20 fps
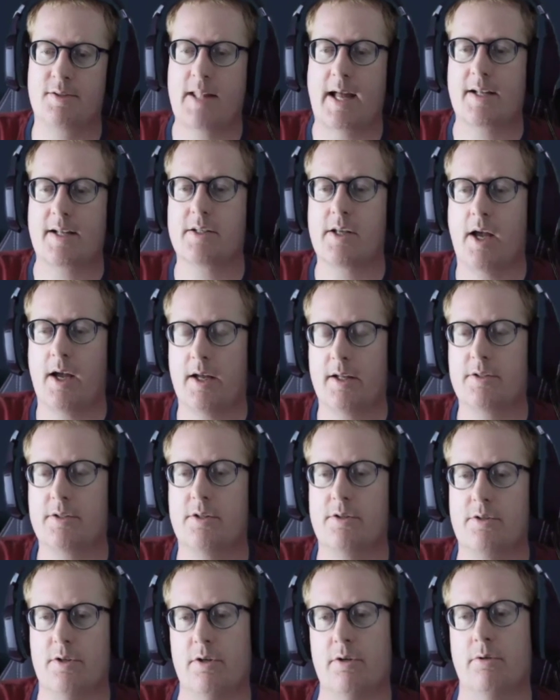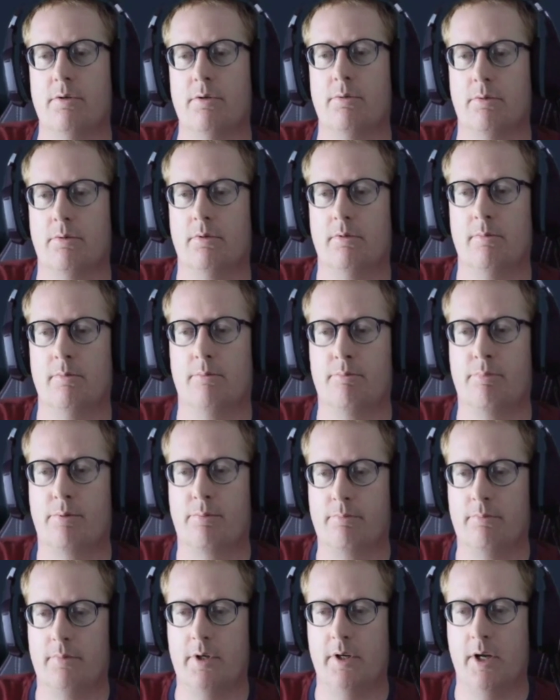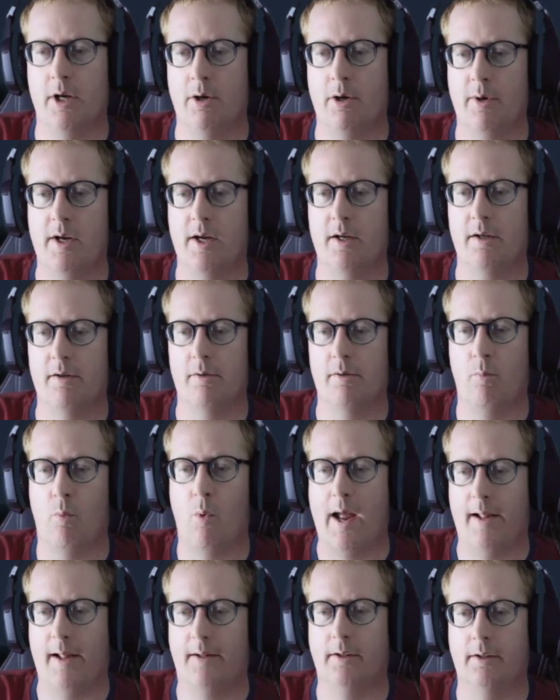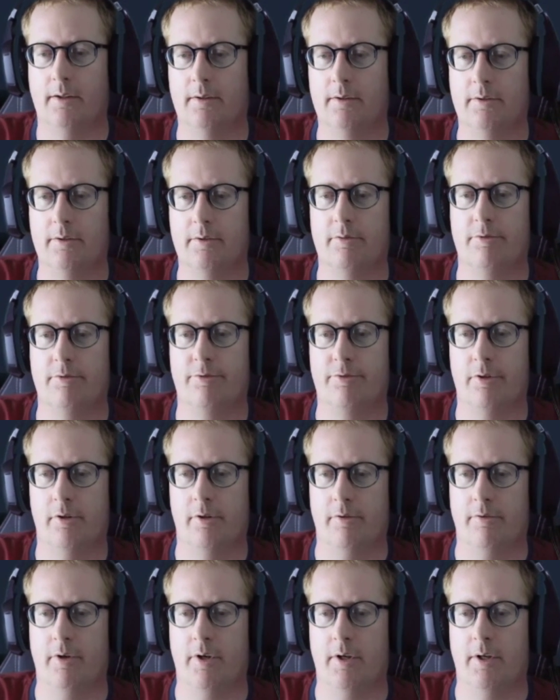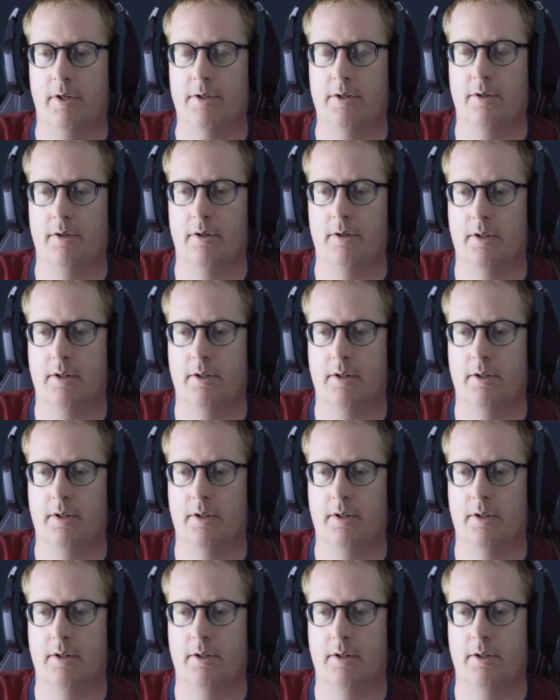that's hard to do, well for